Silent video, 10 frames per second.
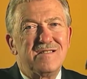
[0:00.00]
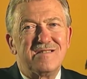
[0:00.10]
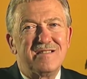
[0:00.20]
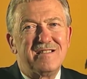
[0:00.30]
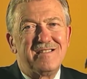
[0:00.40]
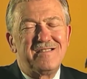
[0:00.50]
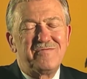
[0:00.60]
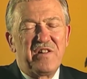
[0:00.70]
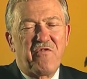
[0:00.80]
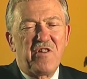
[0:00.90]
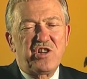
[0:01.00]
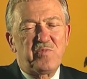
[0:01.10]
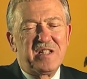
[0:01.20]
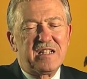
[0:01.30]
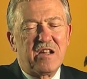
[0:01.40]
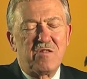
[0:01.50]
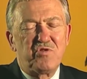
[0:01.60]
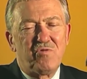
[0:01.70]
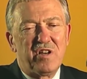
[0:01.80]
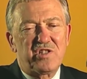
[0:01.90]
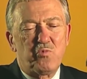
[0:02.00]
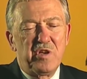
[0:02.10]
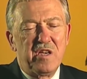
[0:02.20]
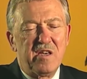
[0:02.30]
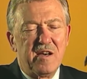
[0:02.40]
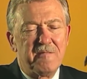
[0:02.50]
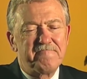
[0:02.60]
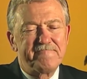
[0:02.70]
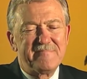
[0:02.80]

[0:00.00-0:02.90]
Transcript: Uh, when freshmen come to us, we uh,